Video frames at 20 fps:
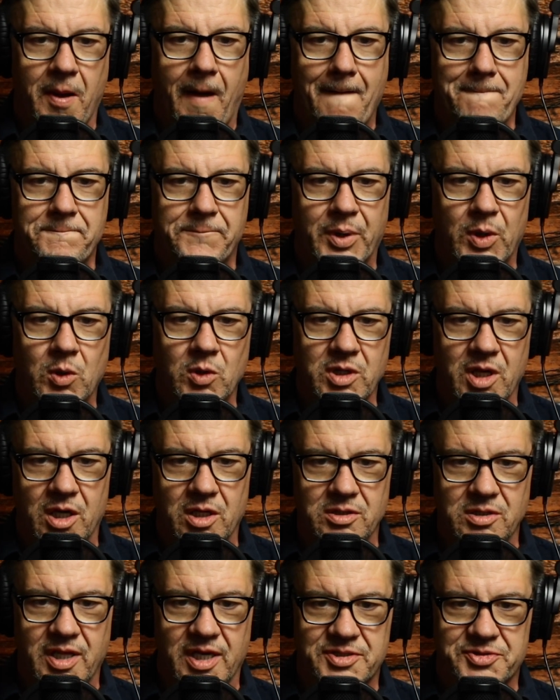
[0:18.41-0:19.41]
bulk
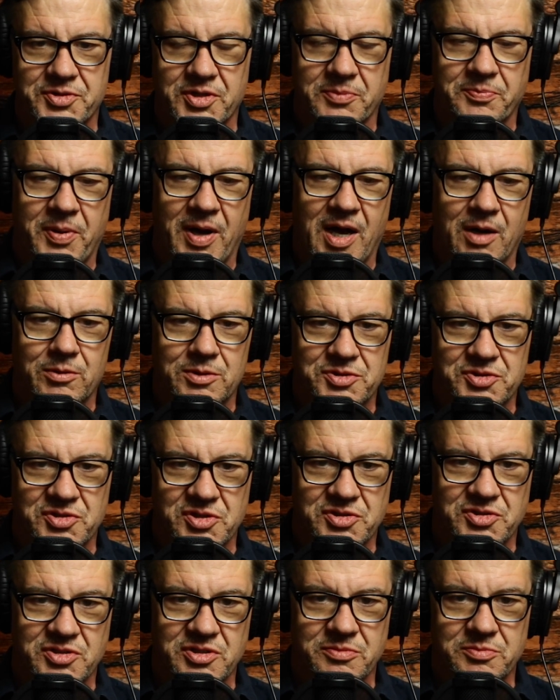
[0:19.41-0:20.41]
electric power
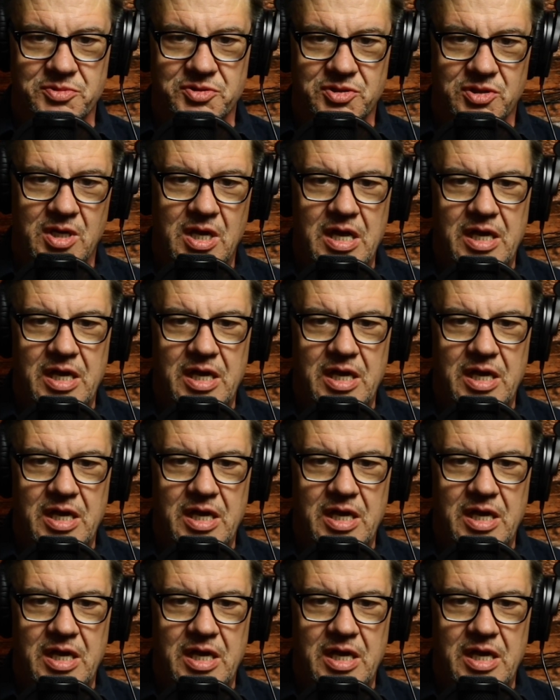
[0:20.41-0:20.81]
systems.